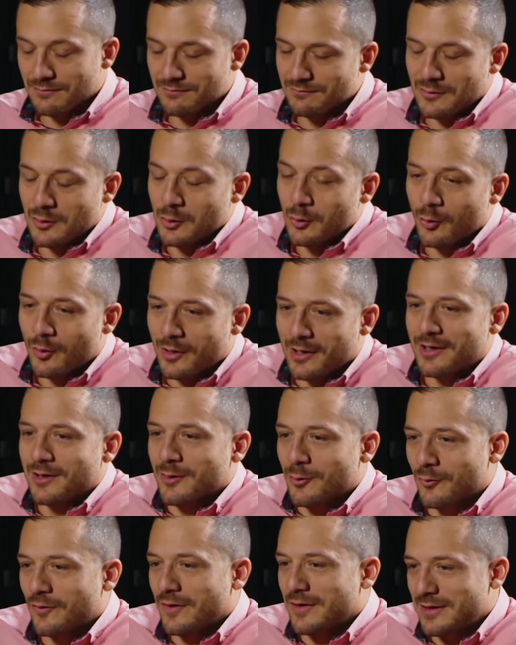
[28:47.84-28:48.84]
You
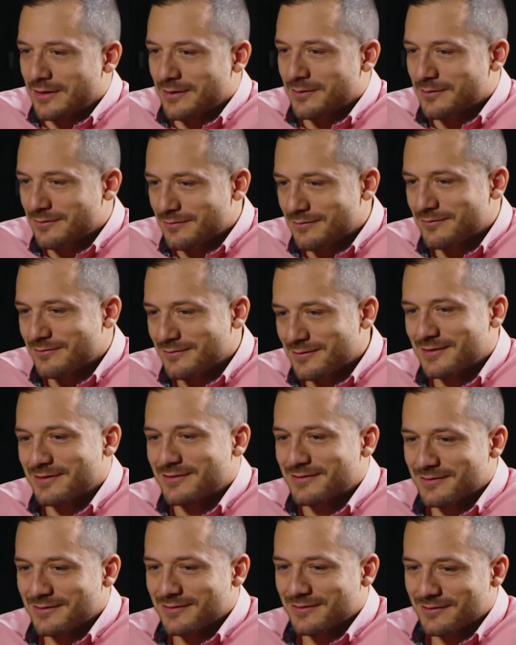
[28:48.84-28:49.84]
are already
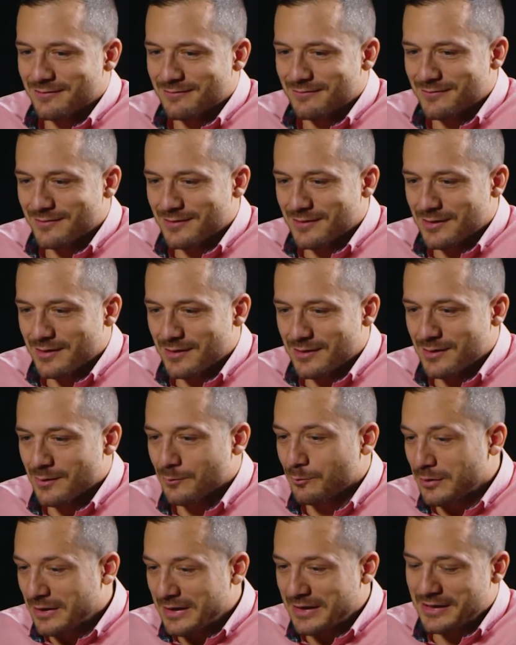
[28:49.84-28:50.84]

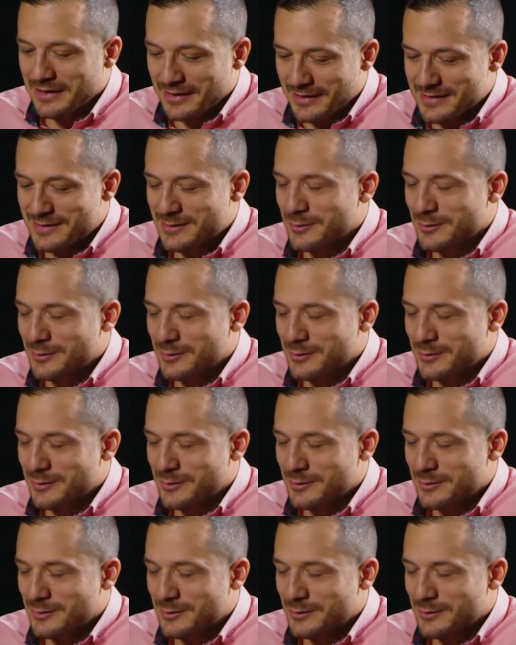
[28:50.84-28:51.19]
completing,